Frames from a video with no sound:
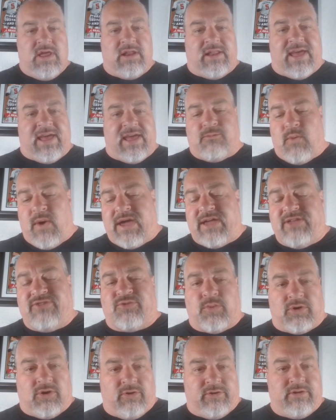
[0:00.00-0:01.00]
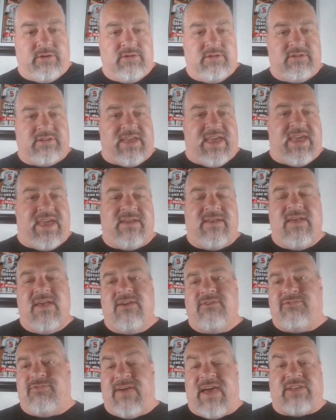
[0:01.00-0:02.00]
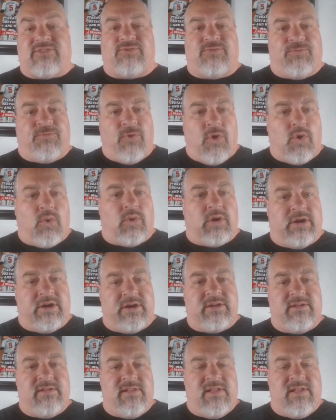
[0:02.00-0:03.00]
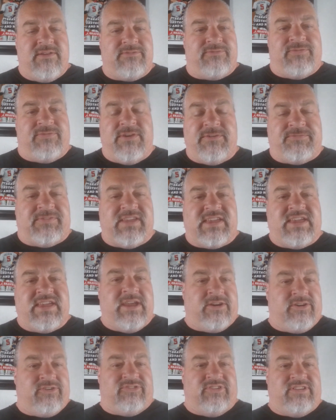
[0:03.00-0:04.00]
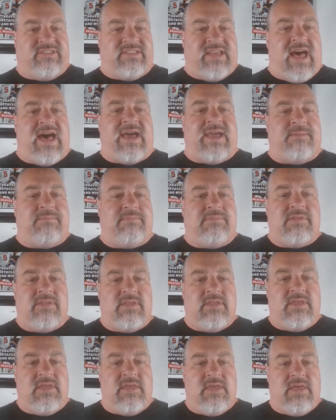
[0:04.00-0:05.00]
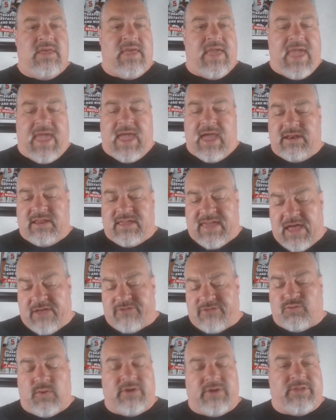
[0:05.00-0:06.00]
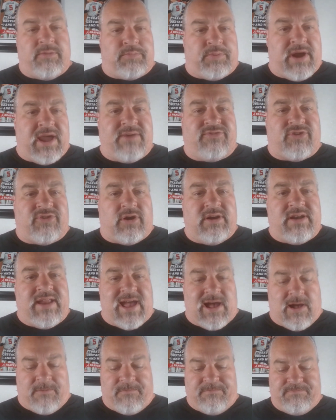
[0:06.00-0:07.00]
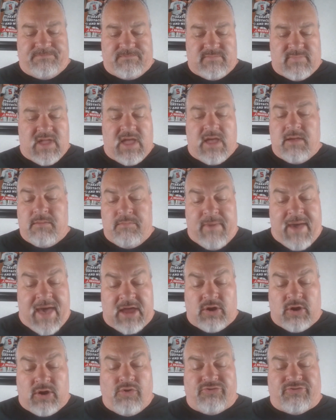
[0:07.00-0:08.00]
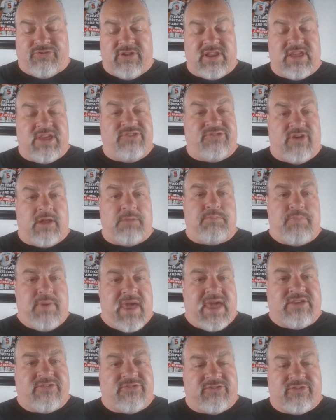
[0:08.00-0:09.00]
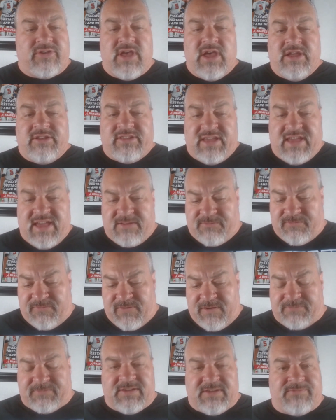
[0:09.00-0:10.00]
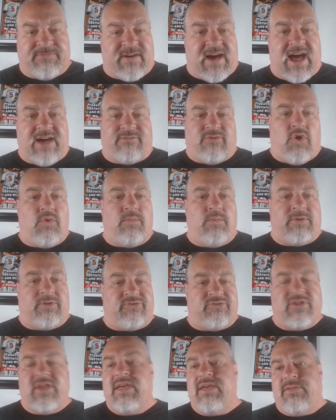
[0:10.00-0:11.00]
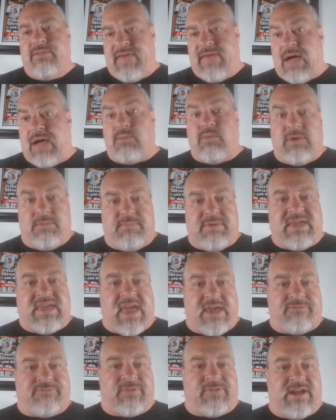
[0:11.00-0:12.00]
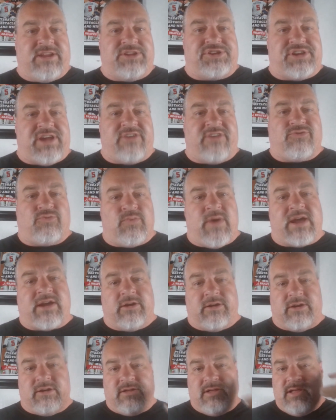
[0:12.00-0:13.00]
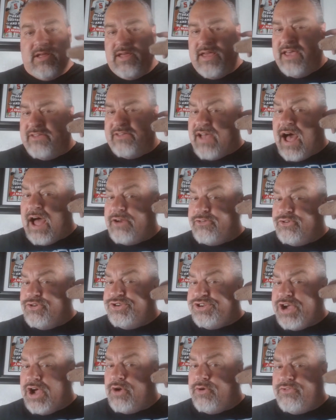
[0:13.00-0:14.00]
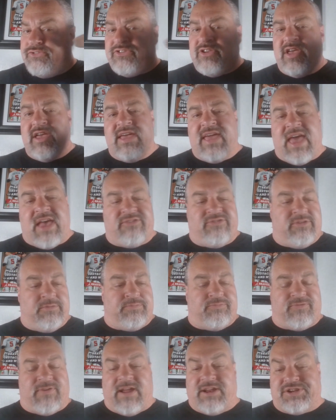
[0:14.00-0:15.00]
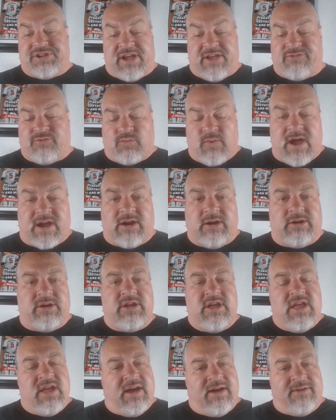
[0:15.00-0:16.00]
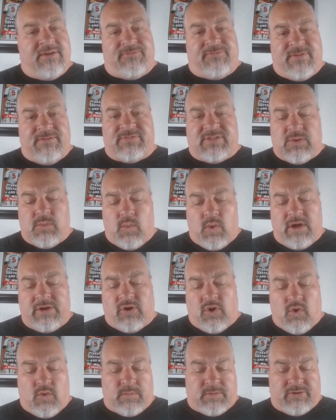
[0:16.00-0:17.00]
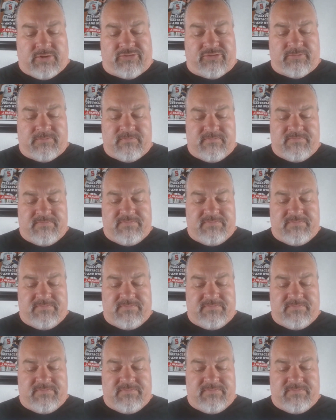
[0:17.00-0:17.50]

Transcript: Like Wayne's World, okay? Fast forward 50 years in time, and guess where the Braves are now? Matt Olson is on pace to hit 55 homers. That would be a franchise record, as Andrew Jones has the franchise record of 51 homers.